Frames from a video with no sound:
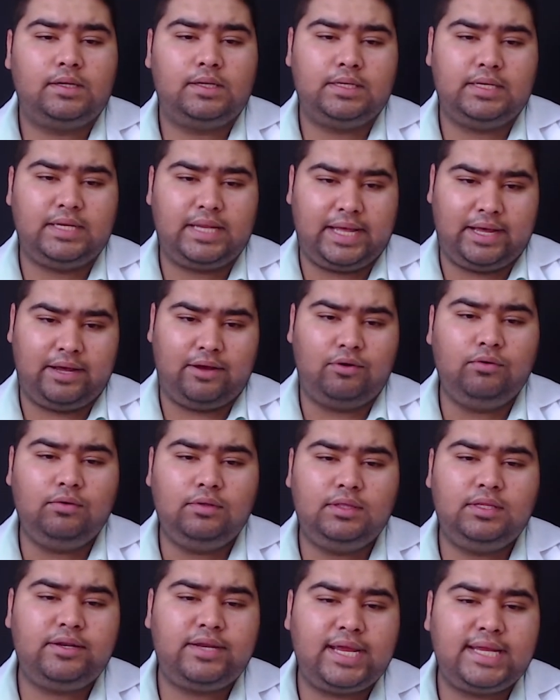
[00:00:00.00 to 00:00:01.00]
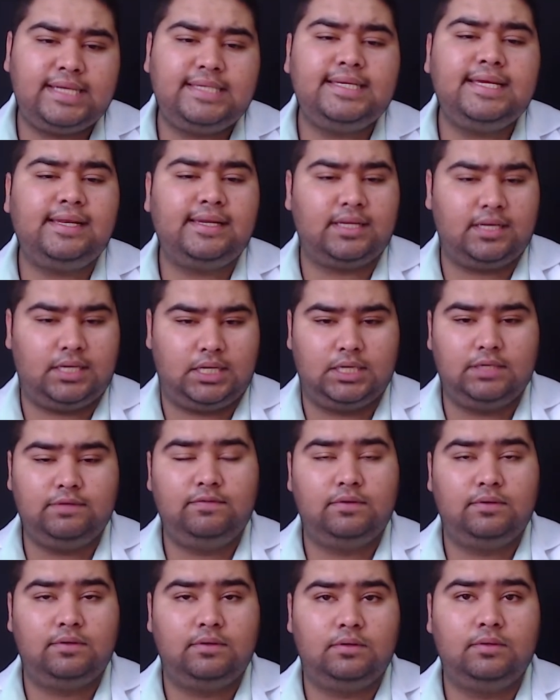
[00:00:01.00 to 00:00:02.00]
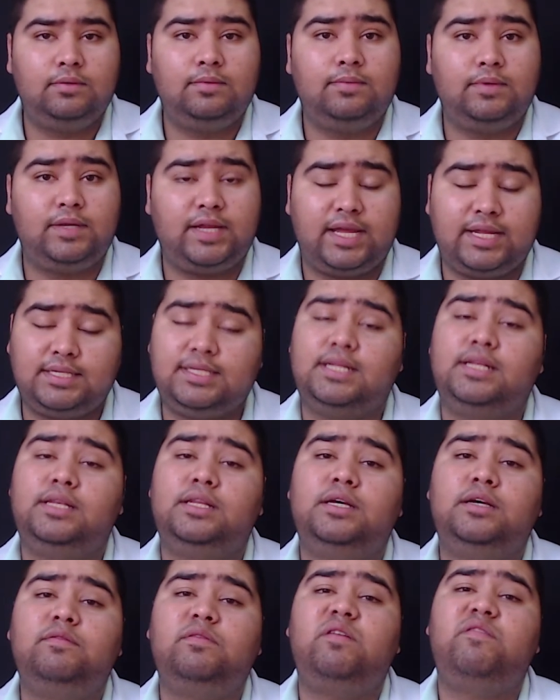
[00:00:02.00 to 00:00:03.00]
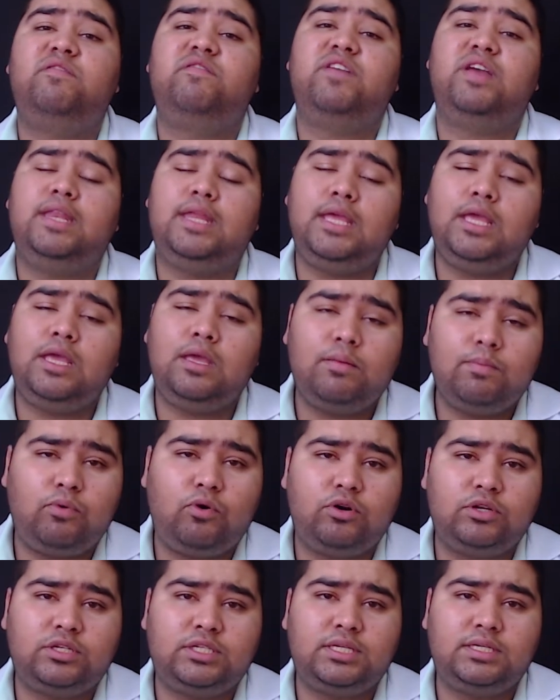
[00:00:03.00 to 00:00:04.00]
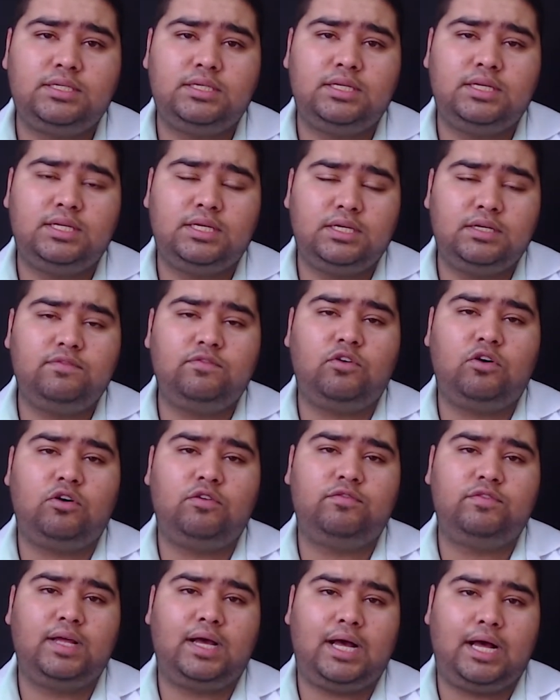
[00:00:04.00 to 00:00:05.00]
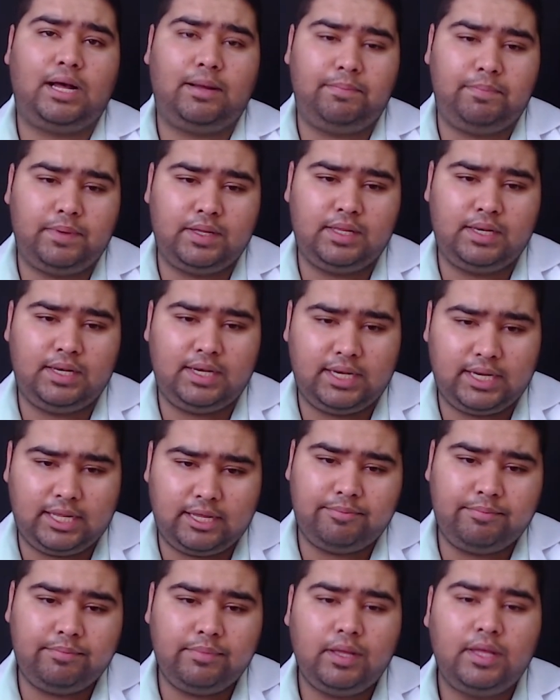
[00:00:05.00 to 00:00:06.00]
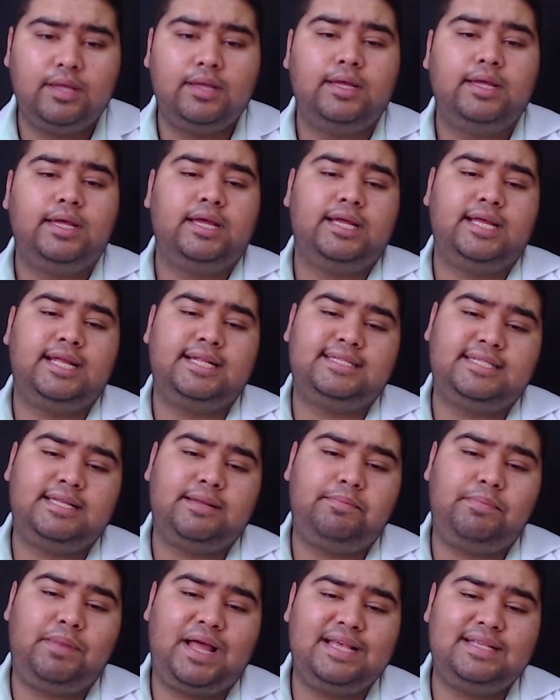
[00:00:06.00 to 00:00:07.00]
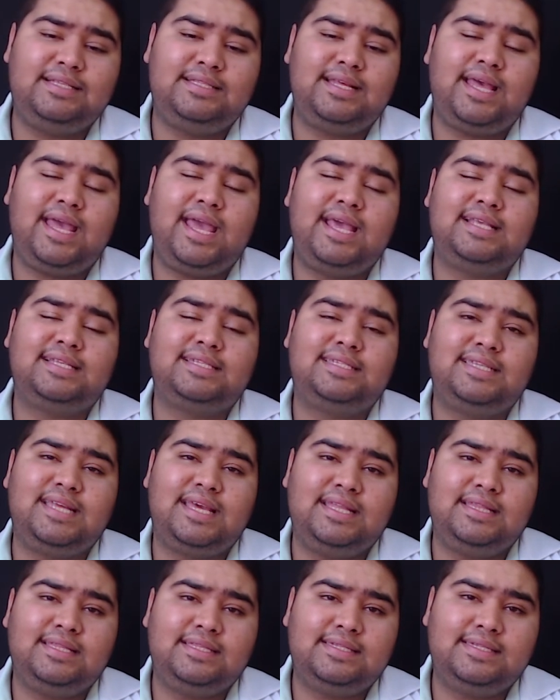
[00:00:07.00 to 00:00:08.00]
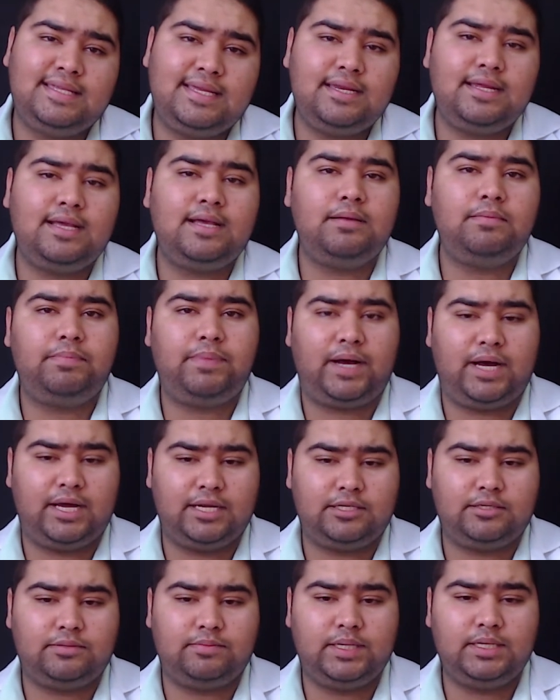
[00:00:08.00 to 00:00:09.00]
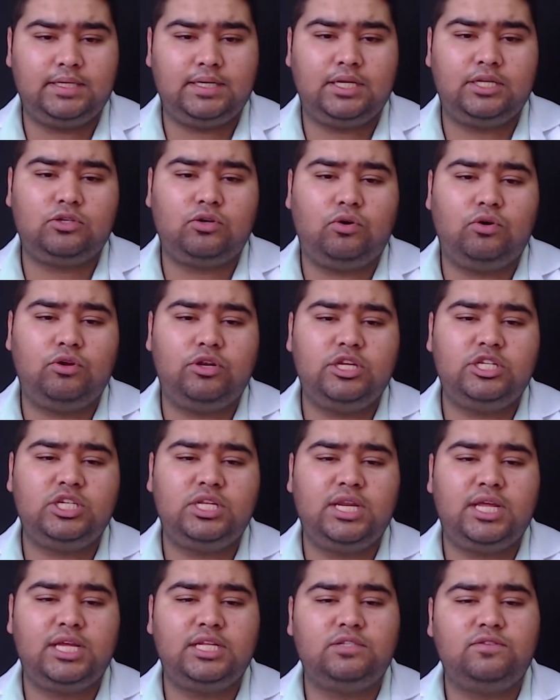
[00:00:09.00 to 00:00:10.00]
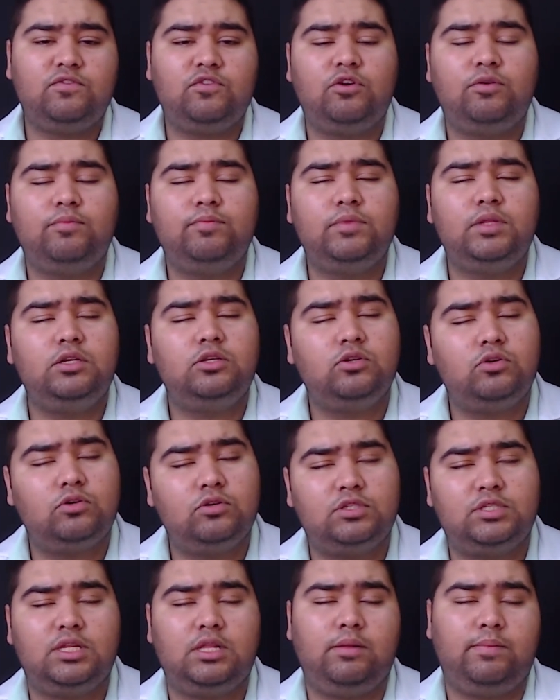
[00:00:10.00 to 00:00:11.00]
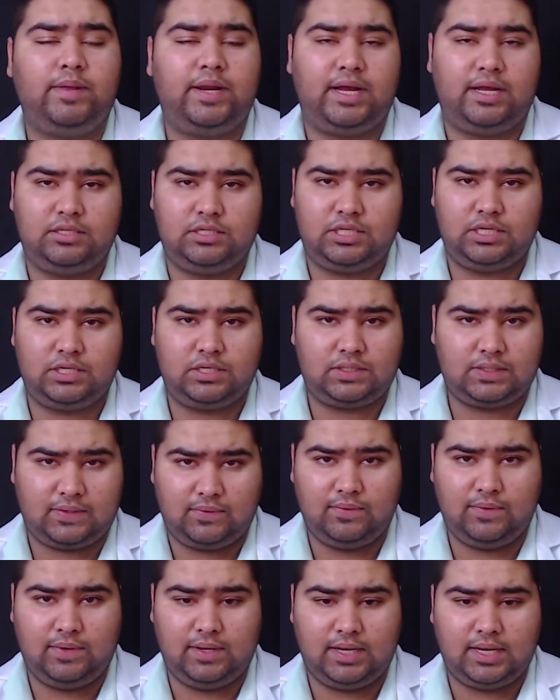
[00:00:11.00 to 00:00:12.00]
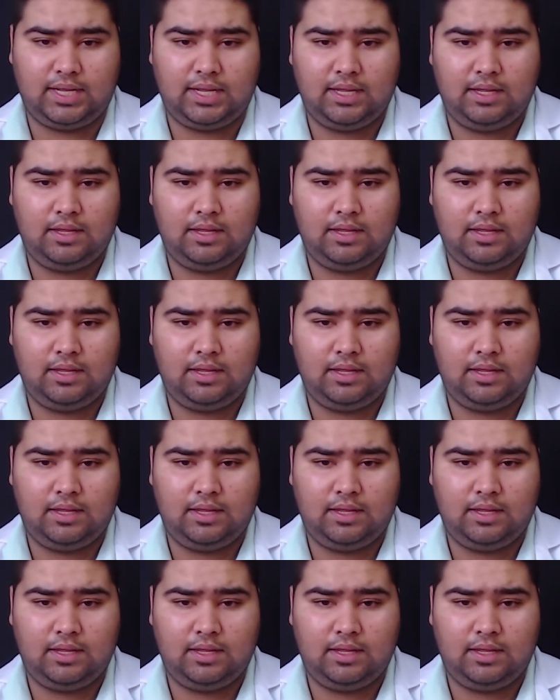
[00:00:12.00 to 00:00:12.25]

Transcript: Now, the radial nerve. Radial nerve, a very important nerve of the upper limb. It supplies the extensor compartment. It originates from the dorsal branches only.